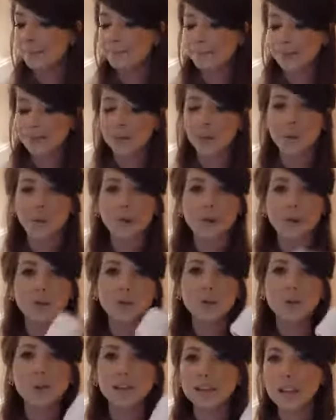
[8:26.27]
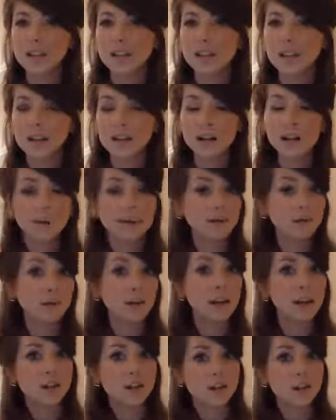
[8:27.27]
So when I saw this I was like, oh,
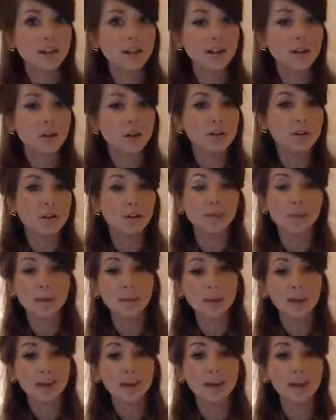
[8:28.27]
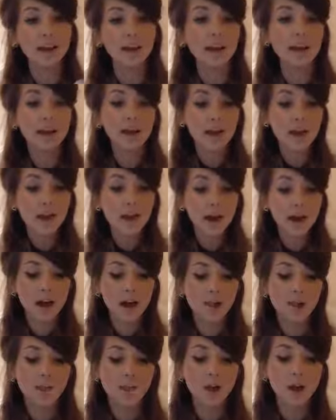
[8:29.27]
interesting concept, I'm going to get it.
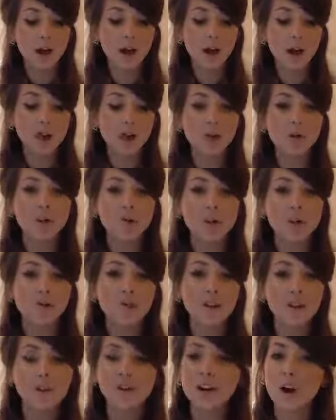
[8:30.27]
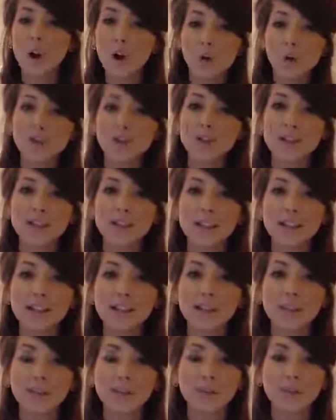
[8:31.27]
I don't very often get
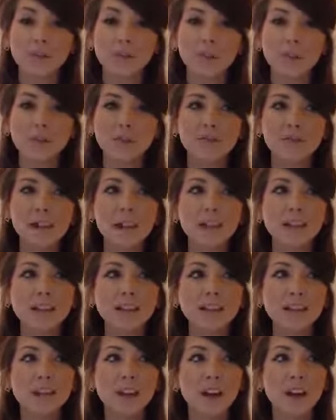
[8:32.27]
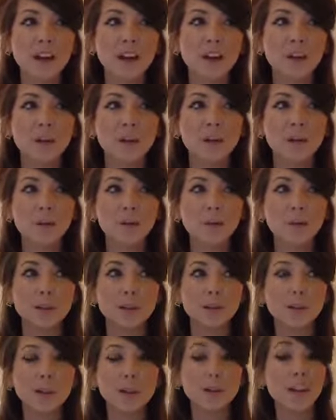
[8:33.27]
spots on my face,
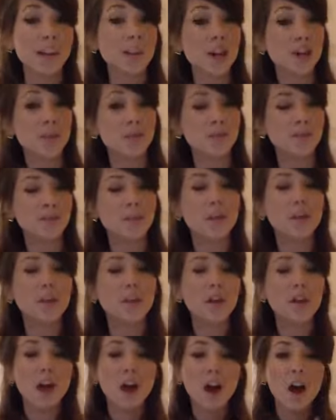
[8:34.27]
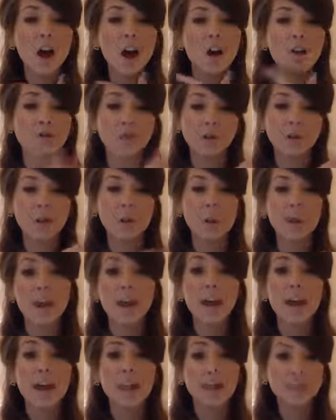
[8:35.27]
normally around that time of the month a few
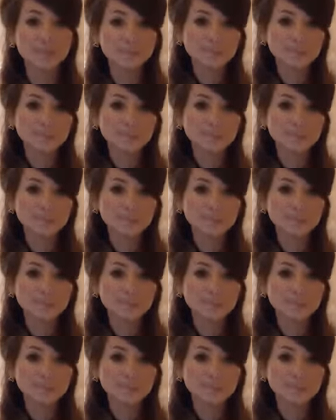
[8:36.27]
appear,